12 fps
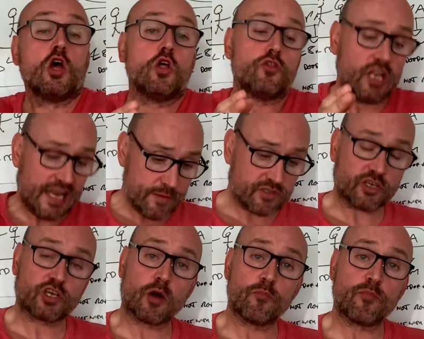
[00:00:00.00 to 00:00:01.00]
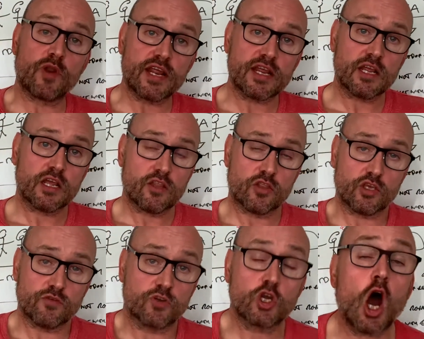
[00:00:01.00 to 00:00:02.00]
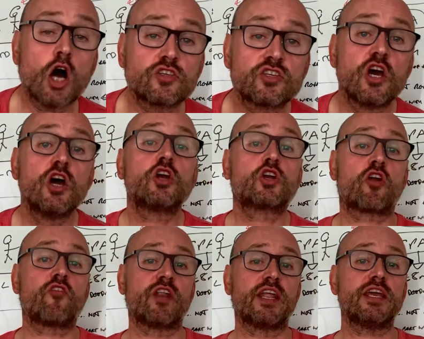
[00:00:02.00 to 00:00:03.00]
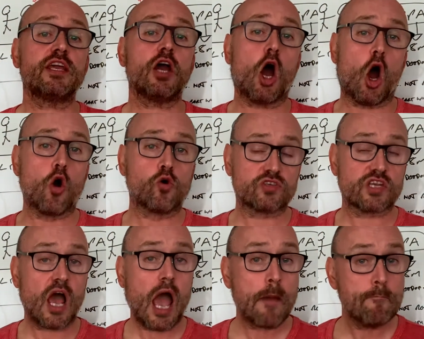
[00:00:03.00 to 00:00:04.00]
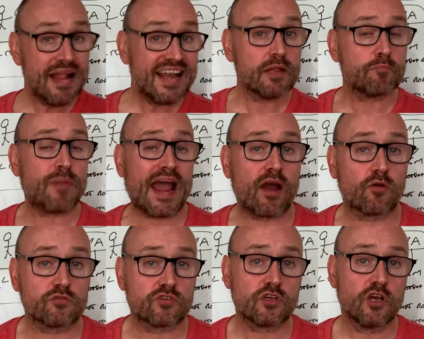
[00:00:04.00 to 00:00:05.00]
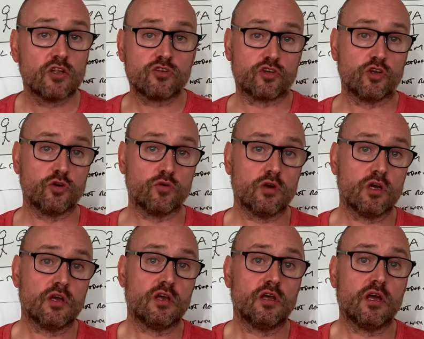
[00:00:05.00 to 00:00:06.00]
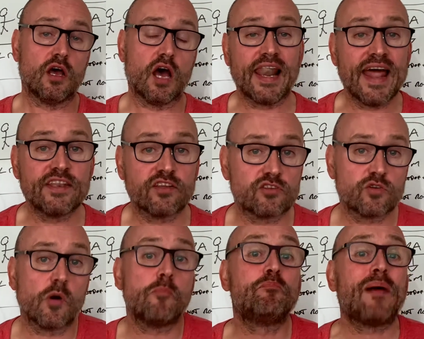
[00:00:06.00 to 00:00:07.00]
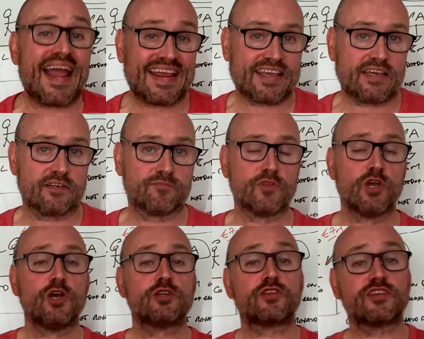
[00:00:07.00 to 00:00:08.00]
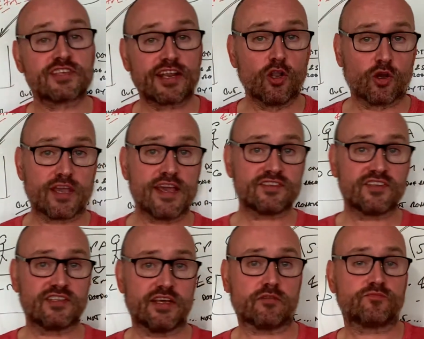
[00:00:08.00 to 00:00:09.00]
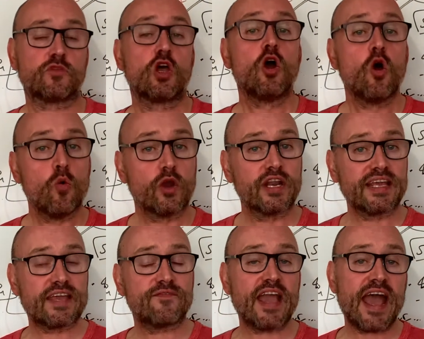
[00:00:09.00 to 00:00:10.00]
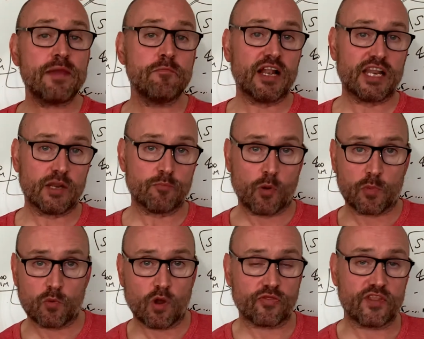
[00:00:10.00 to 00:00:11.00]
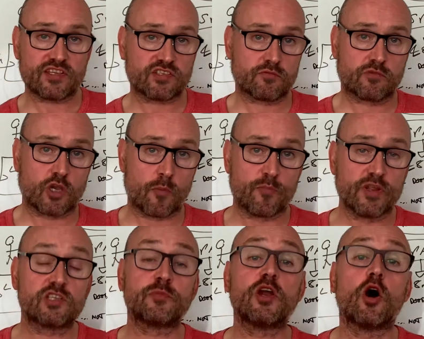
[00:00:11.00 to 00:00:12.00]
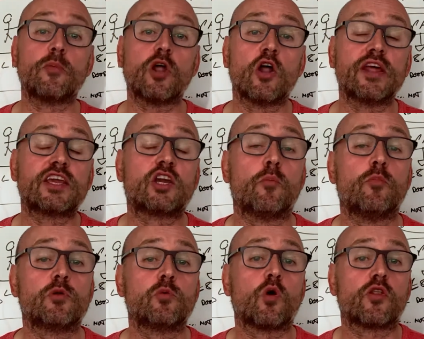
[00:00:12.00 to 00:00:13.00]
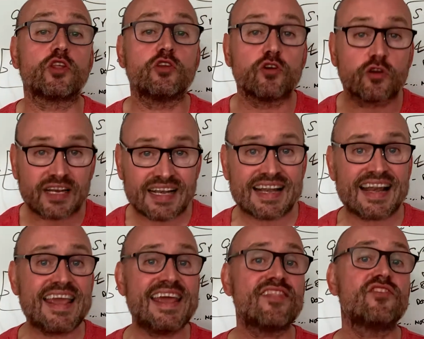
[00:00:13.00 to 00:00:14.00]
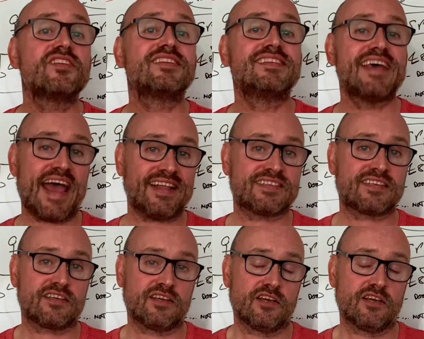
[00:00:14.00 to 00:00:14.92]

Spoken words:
the limited company that you've got currently owes £1 million to a lender, to a bank. So they said, look, here's the deal. We're gonna give you £8 million, but we want this company to be unencumbered. We want you to clear the debt